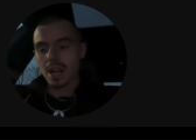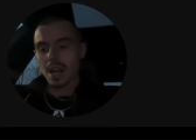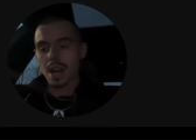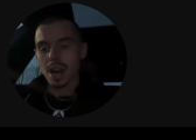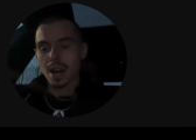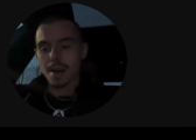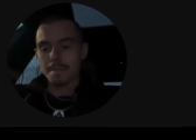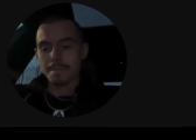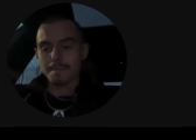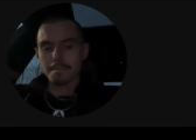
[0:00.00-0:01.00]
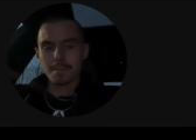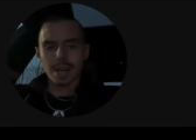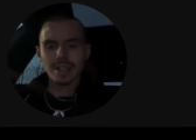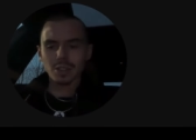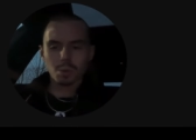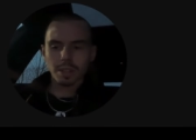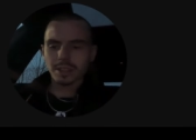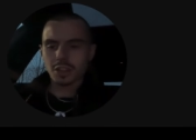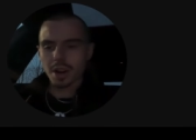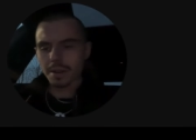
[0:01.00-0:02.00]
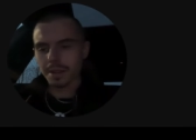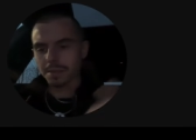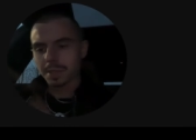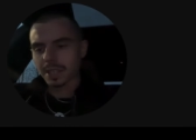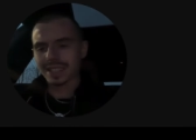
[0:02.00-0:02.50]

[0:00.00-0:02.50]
But I just wanted to share this because